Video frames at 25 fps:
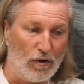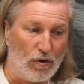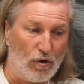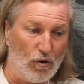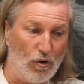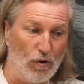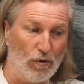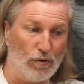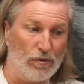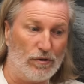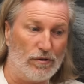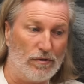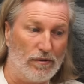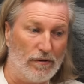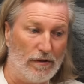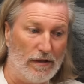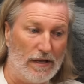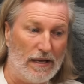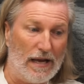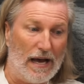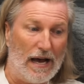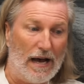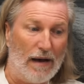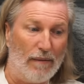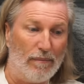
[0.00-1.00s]
coach
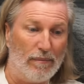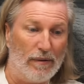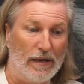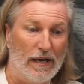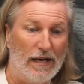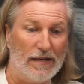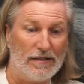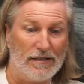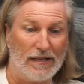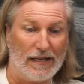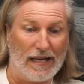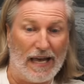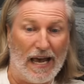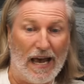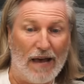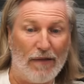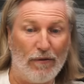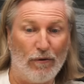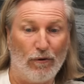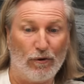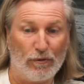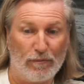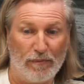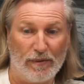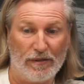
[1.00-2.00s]
our players to get in
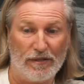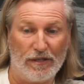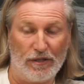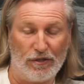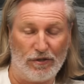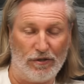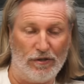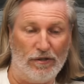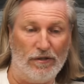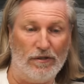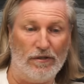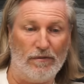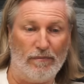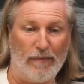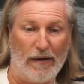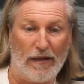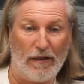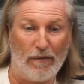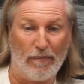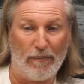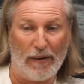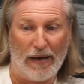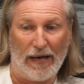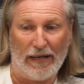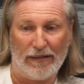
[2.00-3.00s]
those positions by
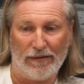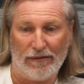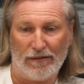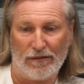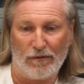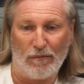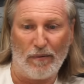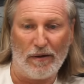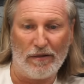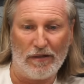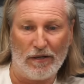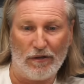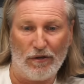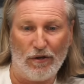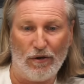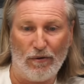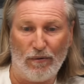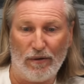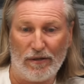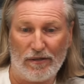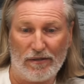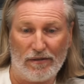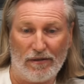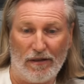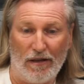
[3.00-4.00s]
the patterns, and when they do,
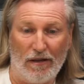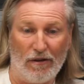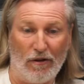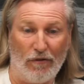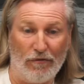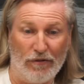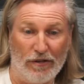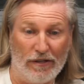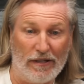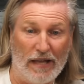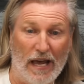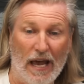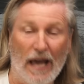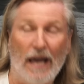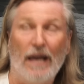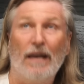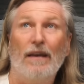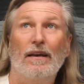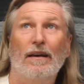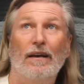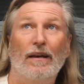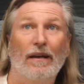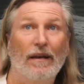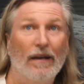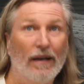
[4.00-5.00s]
it's on the
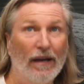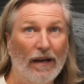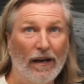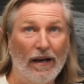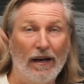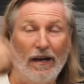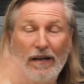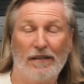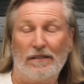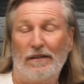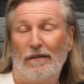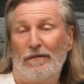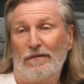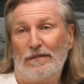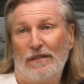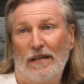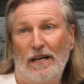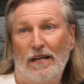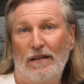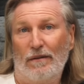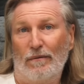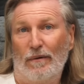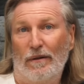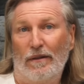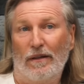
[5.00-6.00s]
day, as I've
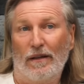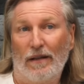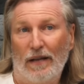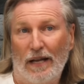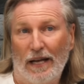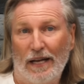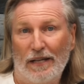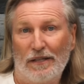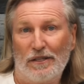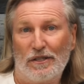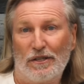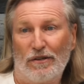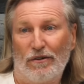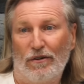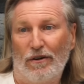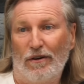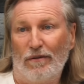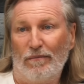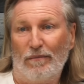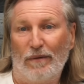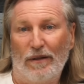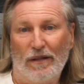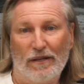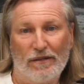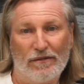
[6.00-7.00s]
said, when the lights are
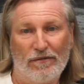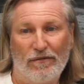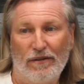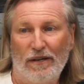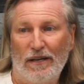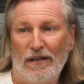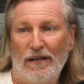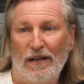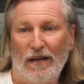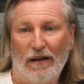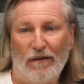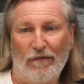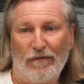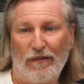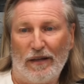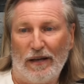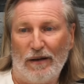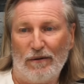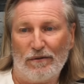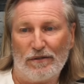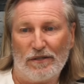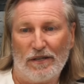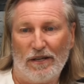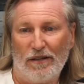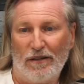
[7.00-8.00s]
on, when there's
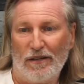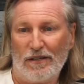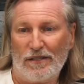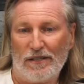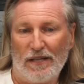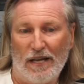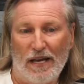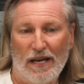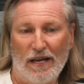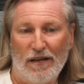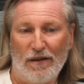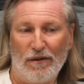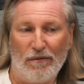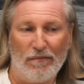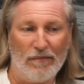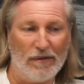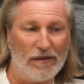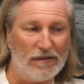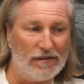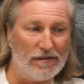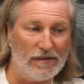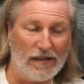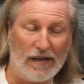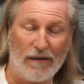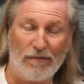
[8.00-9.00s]
3,500 in the stadium,
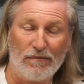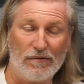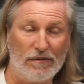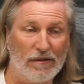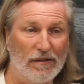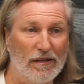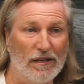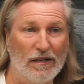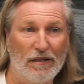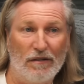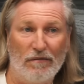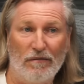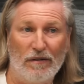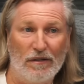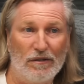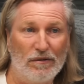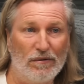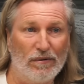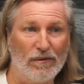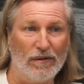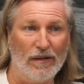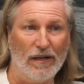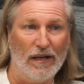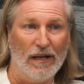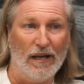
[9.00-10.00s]
it's down to the
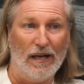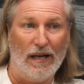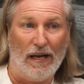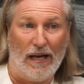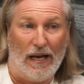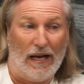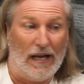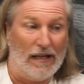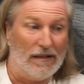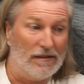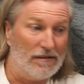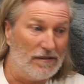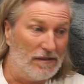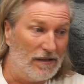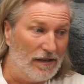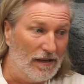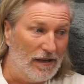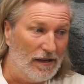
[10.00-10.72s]
individual. And